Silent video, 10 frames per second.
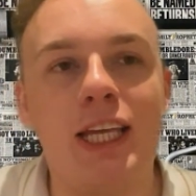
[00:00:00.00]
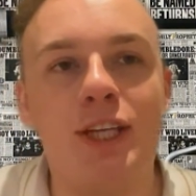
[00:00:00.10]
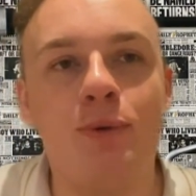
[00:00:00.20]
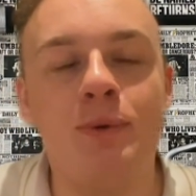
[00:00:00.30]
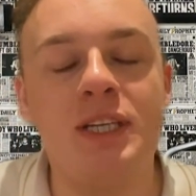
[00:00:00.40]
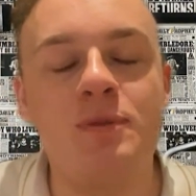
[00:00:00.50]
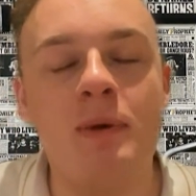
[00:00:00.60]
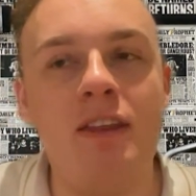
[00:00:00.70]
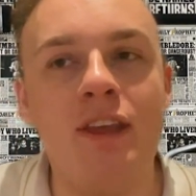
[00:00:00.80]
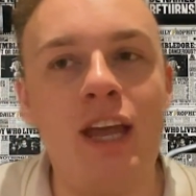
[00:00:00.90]
you would
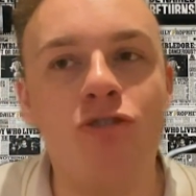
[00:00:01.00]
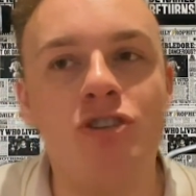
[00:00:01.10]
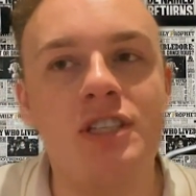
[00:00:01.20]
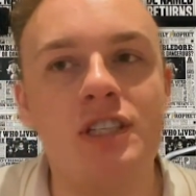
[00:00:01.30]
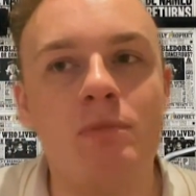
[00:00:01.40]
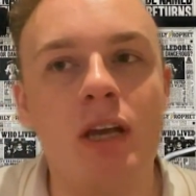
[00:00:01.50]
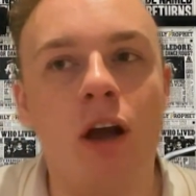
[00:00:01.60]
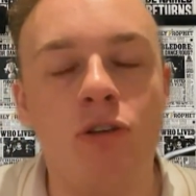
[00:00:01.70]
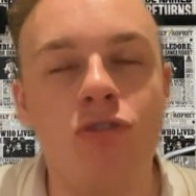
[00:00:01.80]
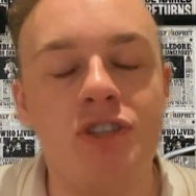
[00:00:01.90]
expect the entrance to be
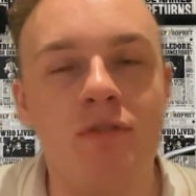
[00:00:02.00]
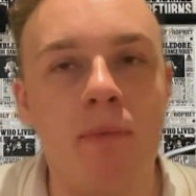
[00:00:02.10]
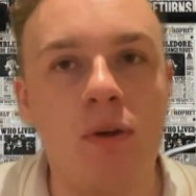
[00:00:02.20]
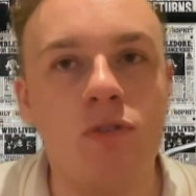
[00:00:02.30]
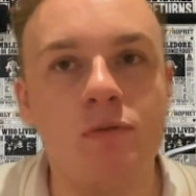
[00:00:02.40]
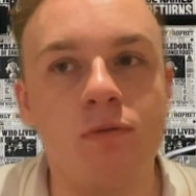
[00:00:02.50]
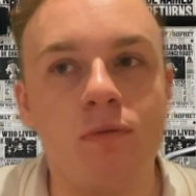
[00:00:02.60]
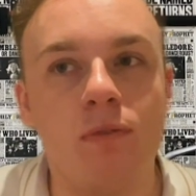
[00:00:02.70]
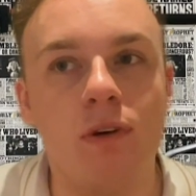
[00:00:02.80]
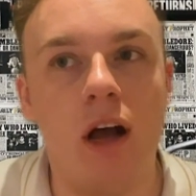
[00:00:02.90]
hundreds of miles
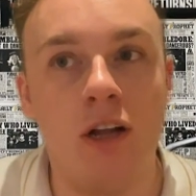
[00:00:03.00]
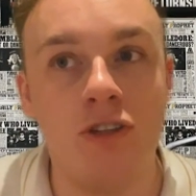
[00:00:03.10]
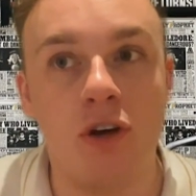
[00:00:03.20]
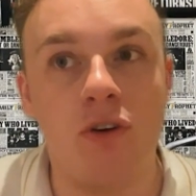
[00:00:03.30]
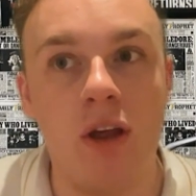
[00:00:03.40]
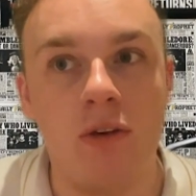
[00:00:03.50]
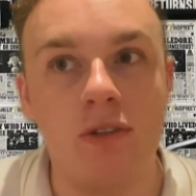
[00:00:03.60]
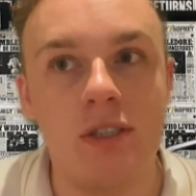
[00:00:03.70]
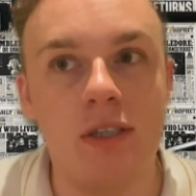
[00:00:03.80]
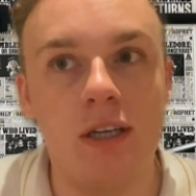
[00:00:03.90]

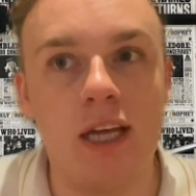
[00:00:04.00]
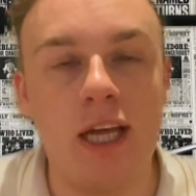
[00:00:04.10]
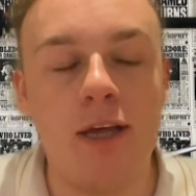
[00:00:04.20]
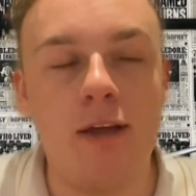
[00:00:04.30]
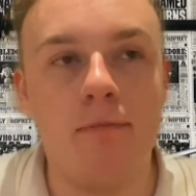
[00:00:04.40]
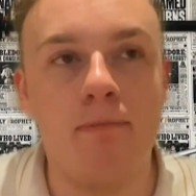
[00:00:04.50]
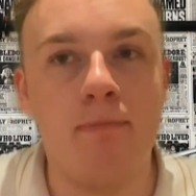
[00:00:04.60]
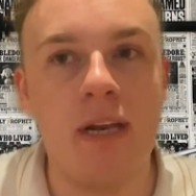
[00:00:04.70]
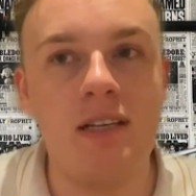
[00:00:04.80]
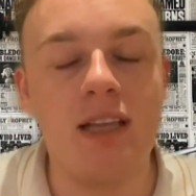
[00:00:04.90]
underground,
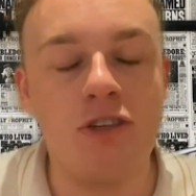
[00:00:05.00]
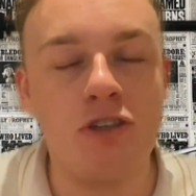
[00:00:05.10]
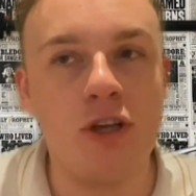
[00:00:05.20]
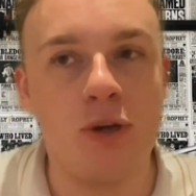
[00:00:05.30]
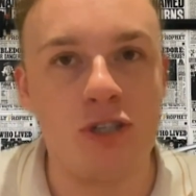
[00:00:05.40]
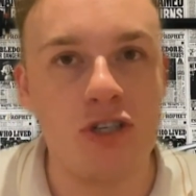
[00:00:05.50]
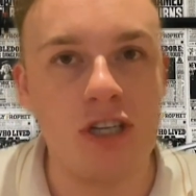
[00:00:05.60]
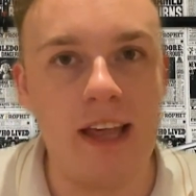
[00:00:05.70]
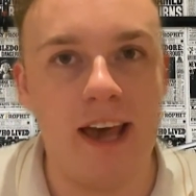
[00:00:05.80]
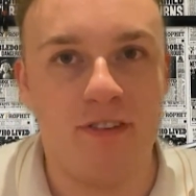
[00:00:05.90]
but it's literally on
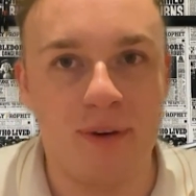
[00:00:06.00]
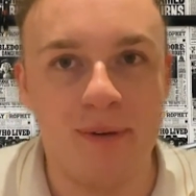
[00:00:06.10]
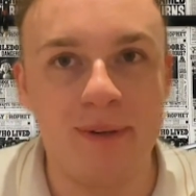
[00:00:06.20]
street level.